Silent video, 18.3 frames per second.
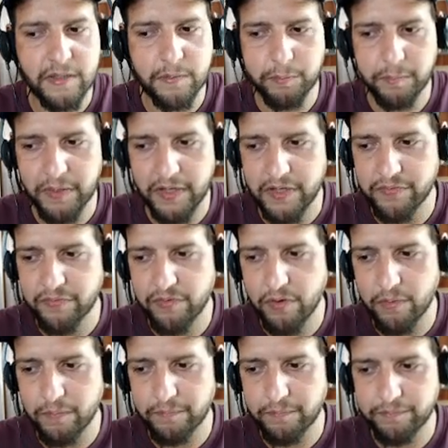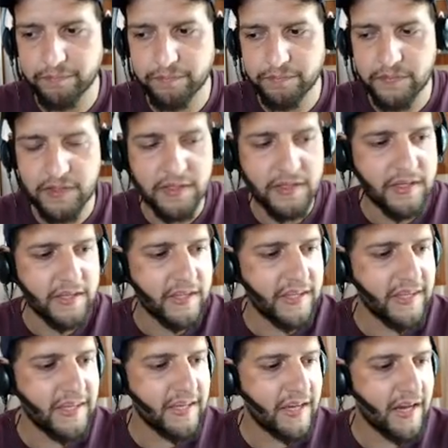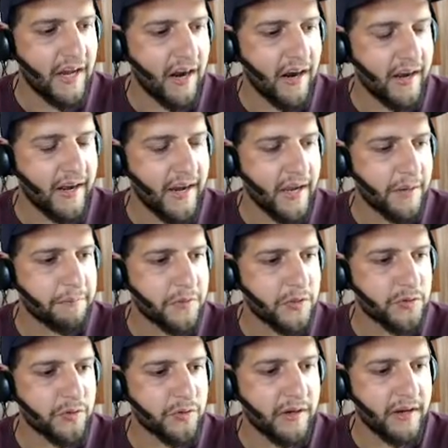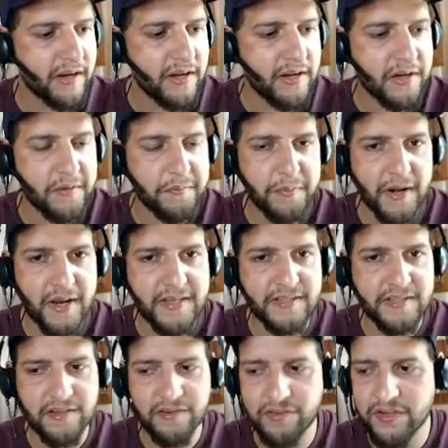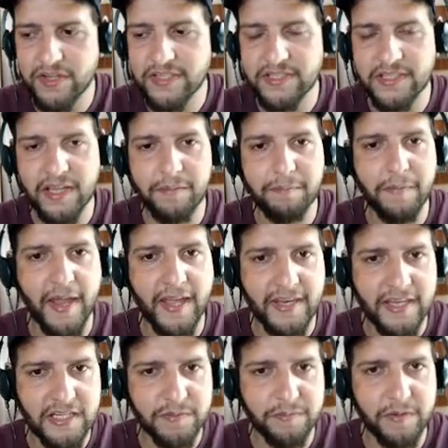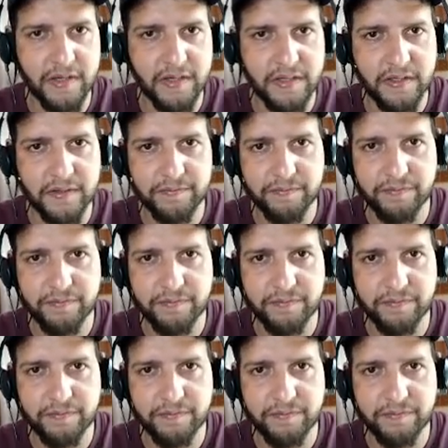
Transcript: platform. ERM is your enterprise risk management.